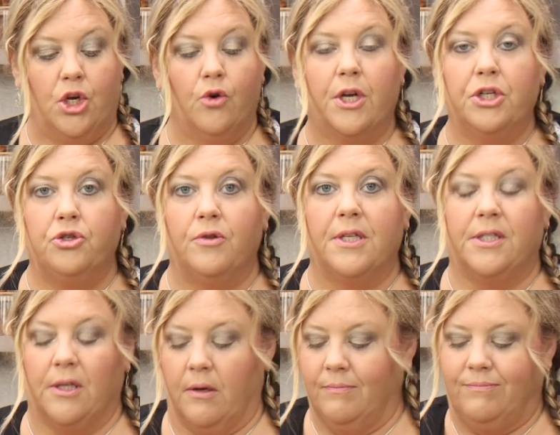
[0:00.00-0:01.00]
You could do
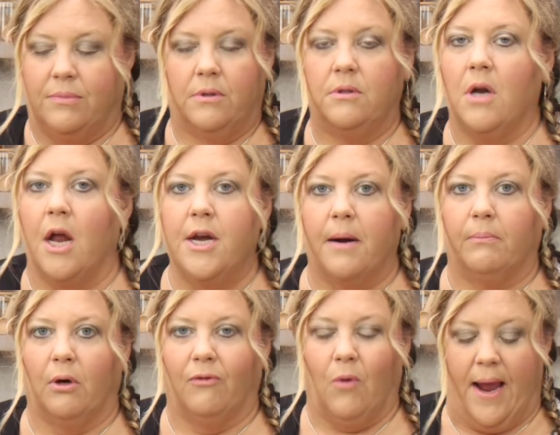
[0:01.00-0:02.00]
this a
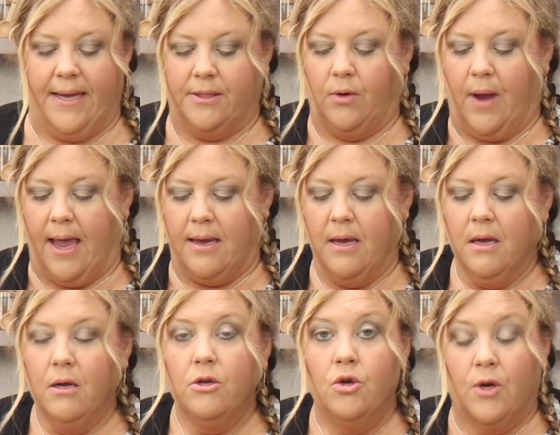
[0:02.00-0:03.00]
number of ways, okay?
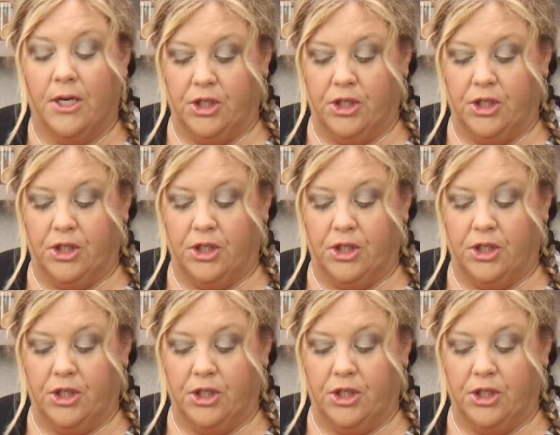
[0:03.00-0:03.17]
You